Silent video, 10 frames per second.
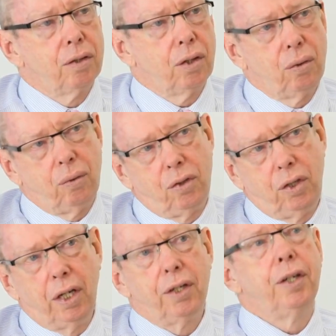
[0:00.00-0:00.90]
So
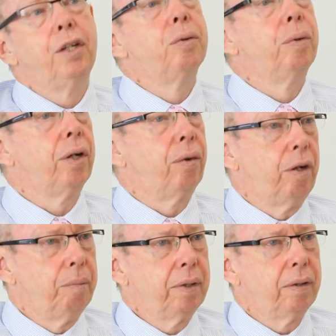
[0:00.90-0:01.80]
she entered into an
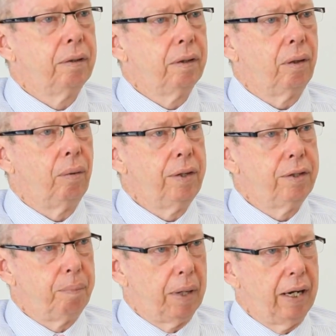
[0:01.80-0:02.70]
agreement,
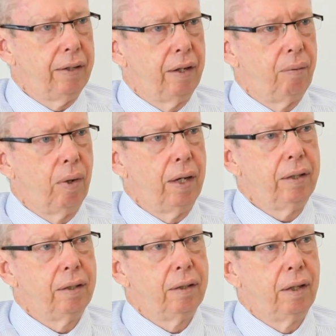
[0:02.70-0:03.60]
agreed to pay that rate,